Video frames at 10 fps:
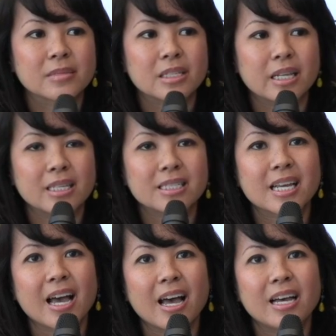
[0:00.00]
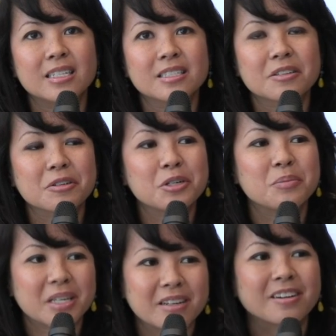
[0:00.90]
Thanks, guys. So good to
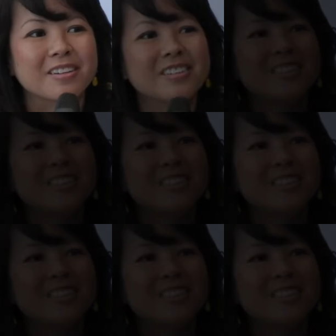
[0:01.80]
be here.